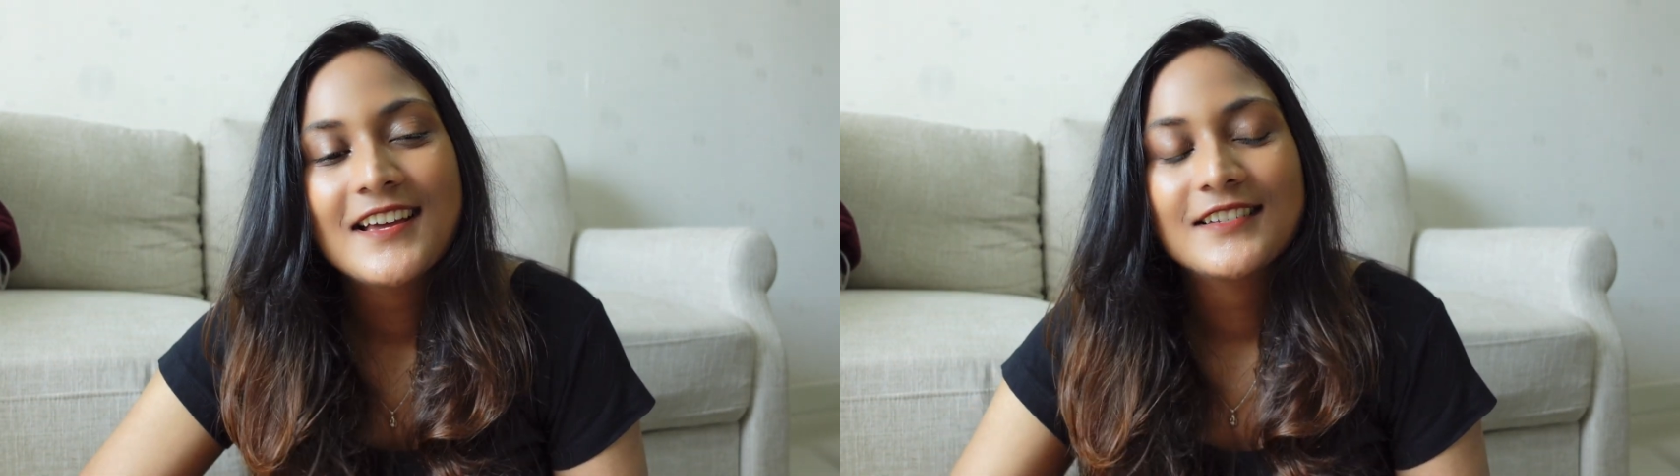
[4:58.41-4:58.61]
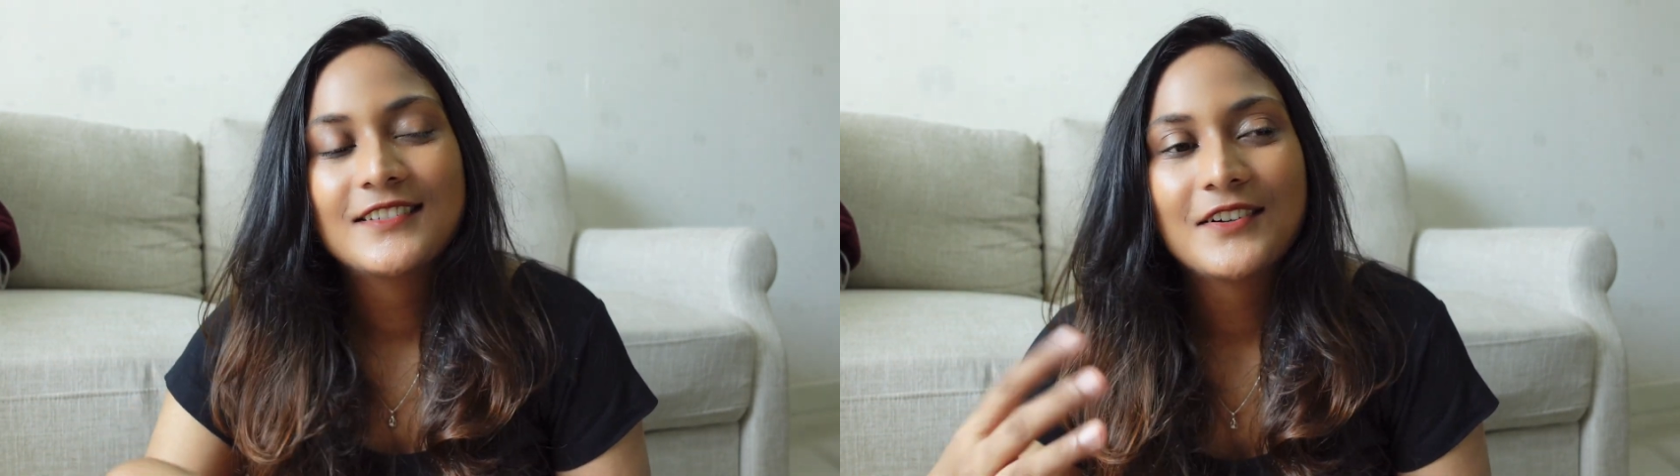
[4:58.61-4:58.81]

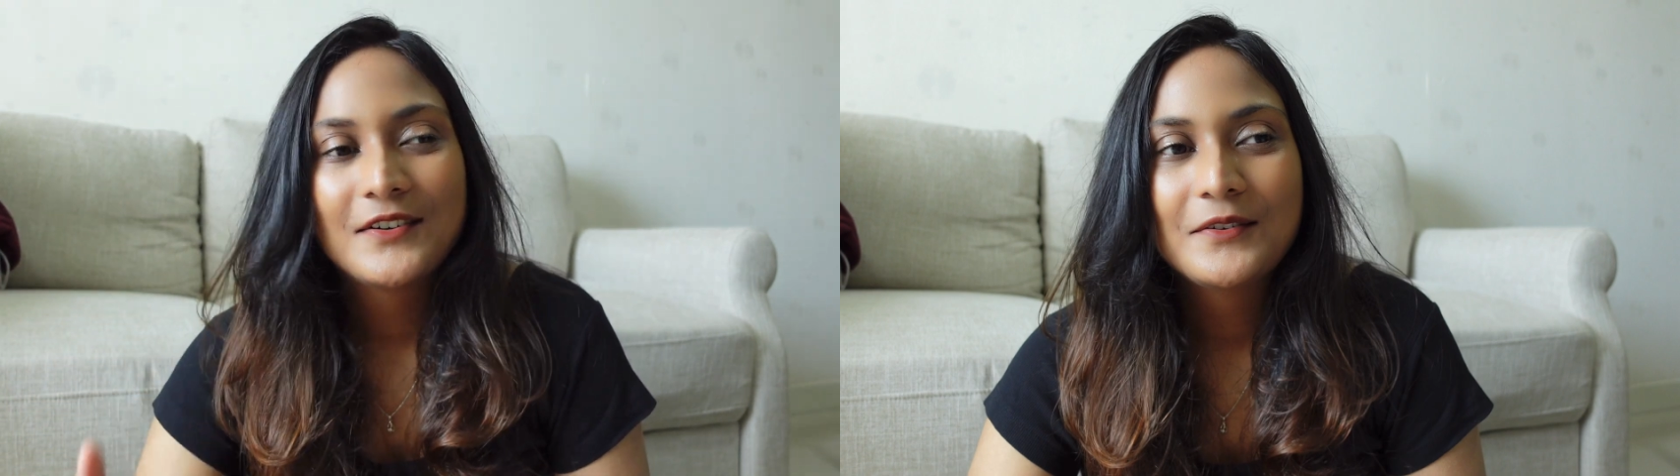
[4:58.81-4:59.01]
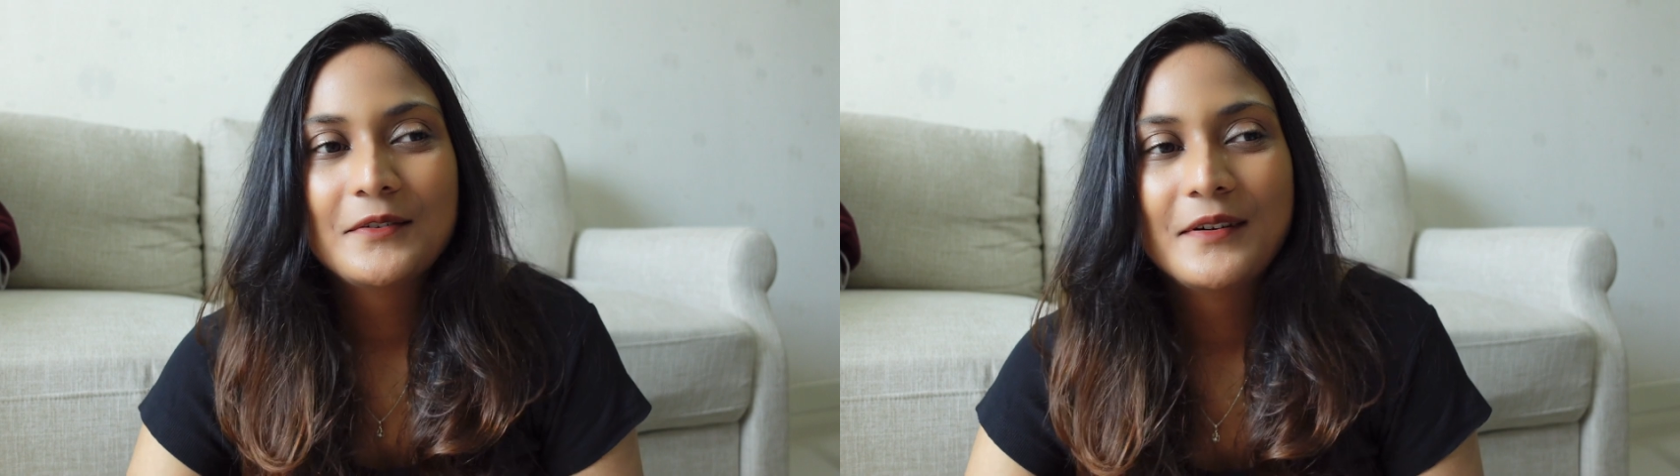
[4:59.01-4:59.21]

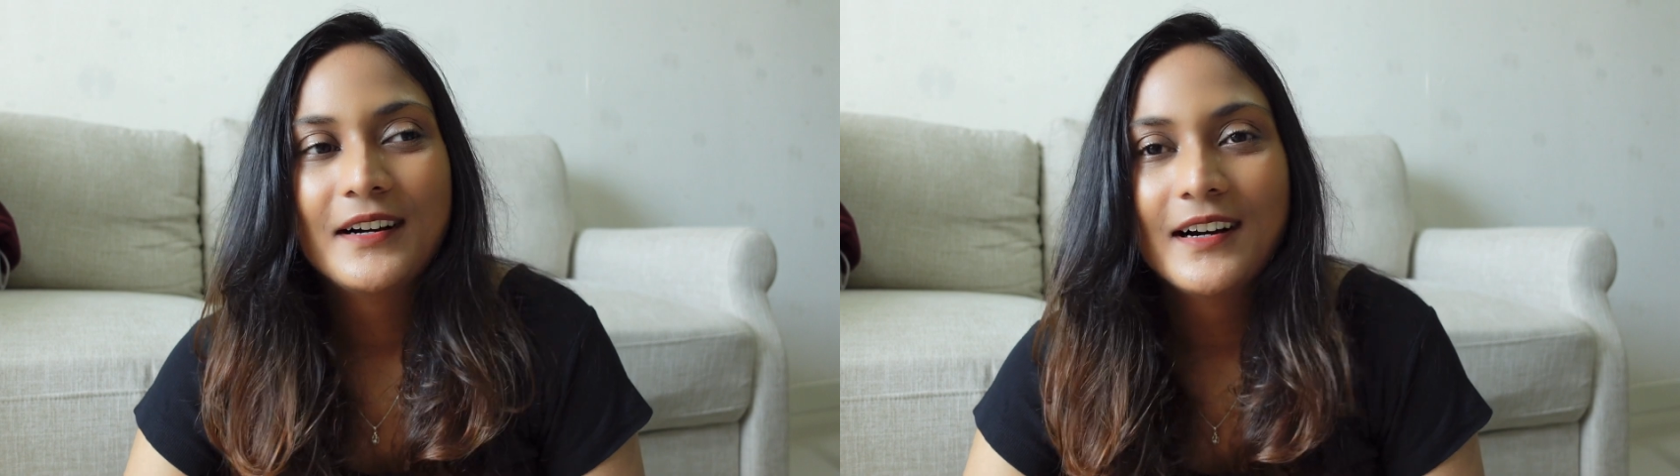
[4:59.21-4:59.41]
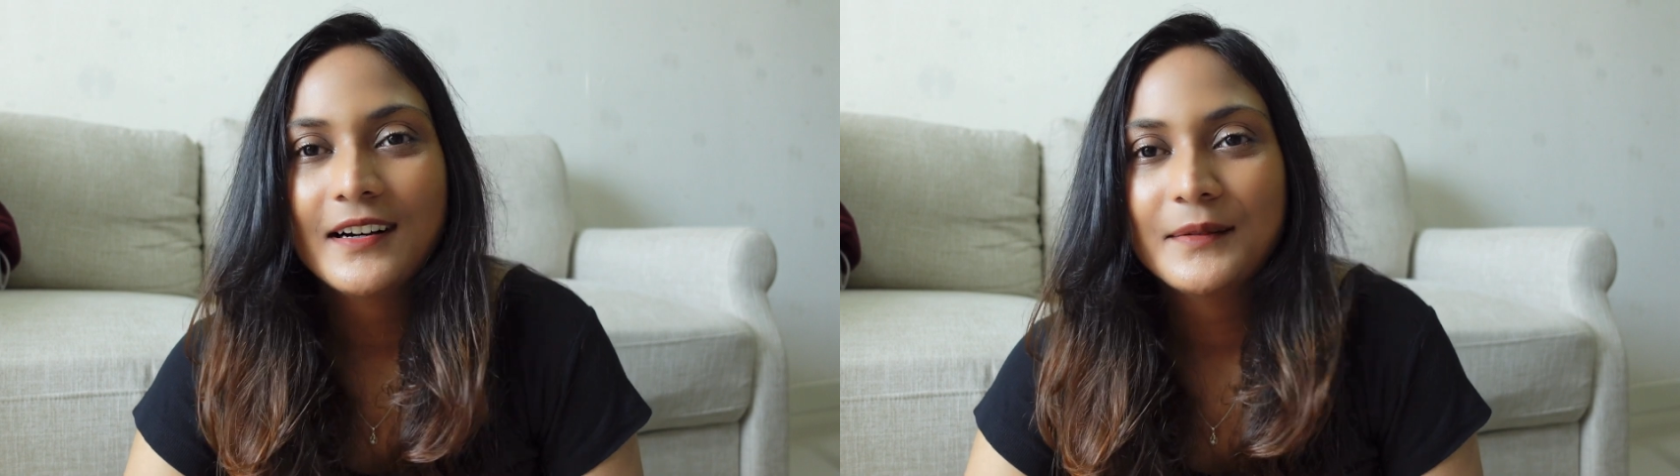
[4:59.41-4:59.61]
So
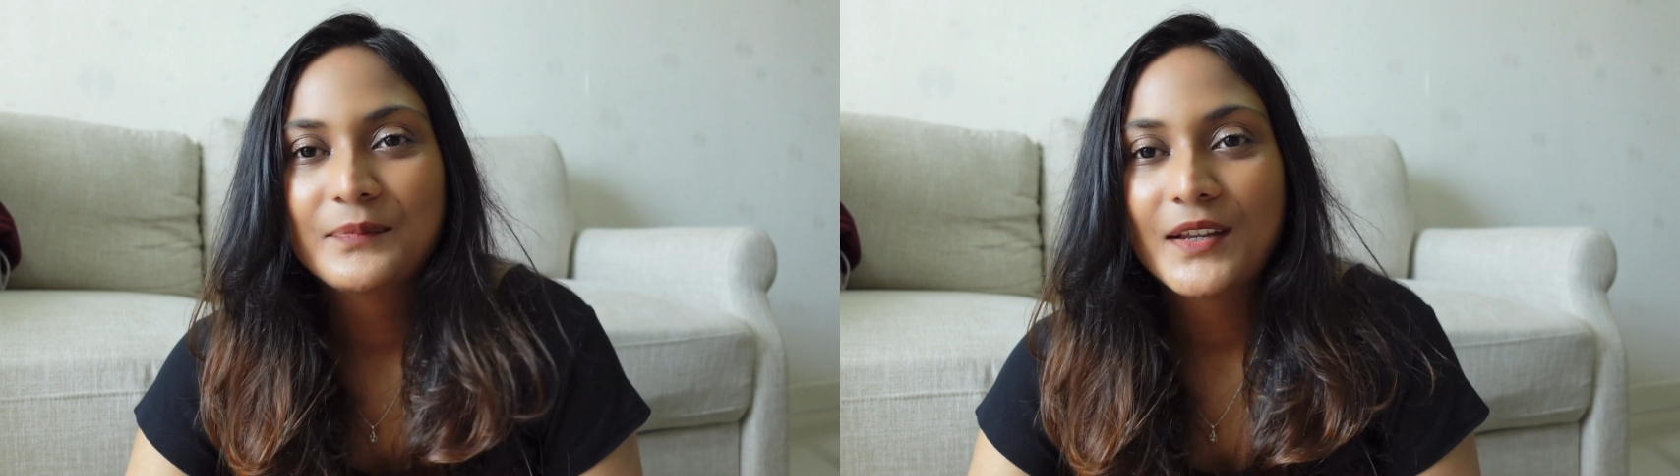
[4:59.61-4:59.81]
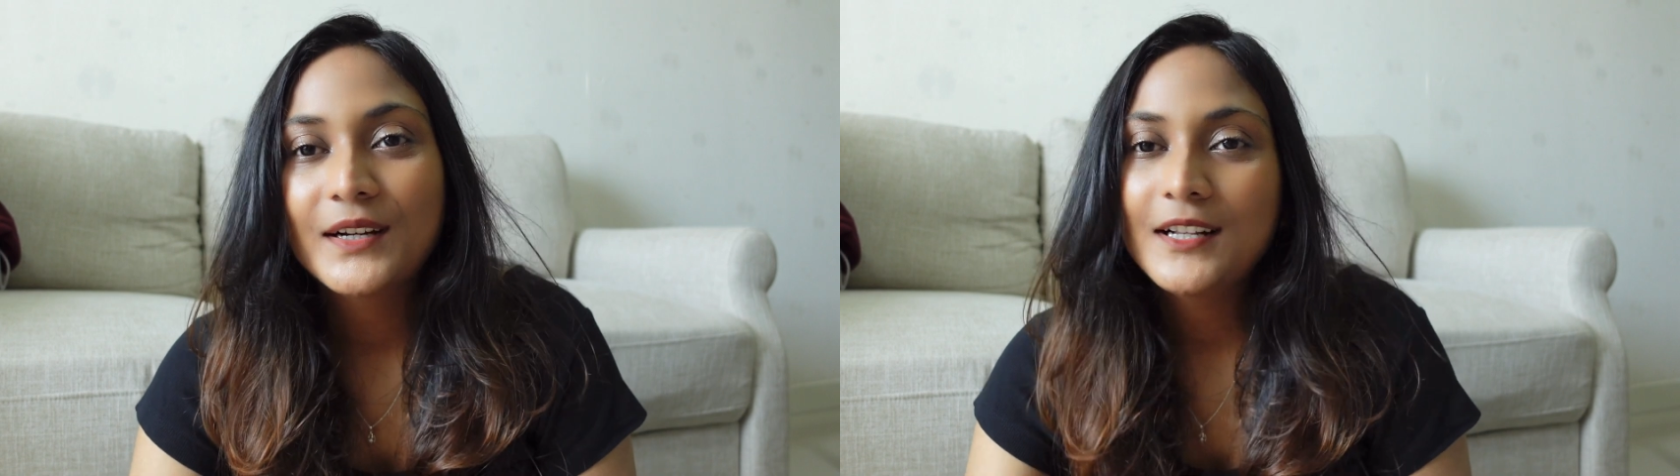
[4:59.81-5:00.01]

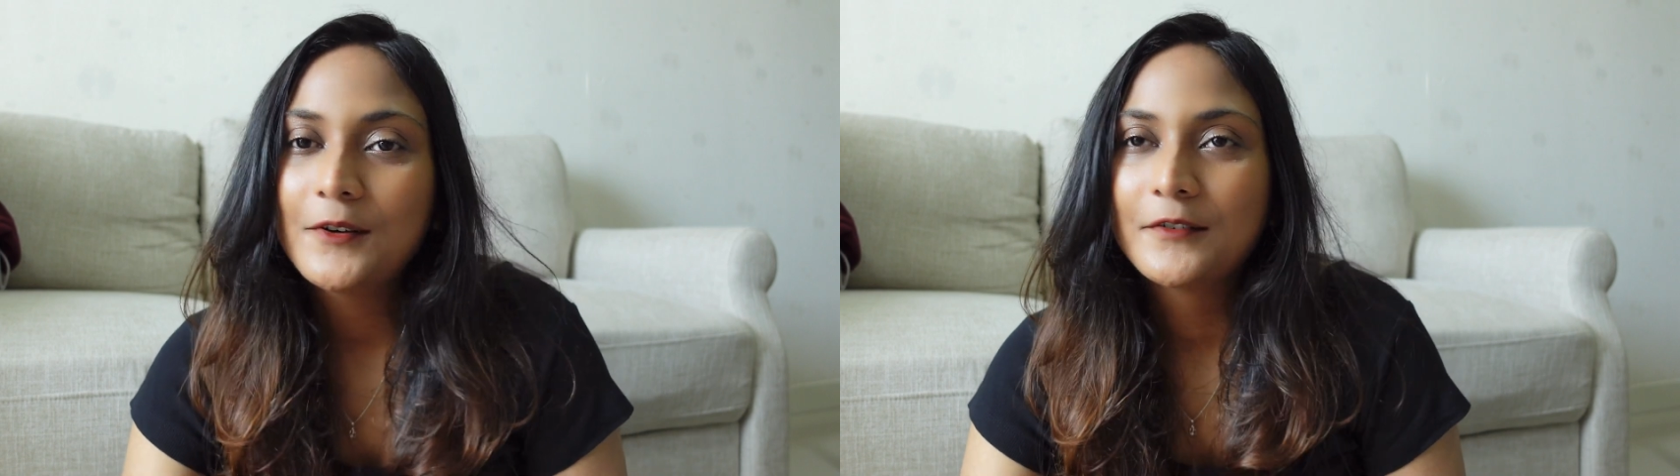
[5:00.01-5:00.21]
there are a lot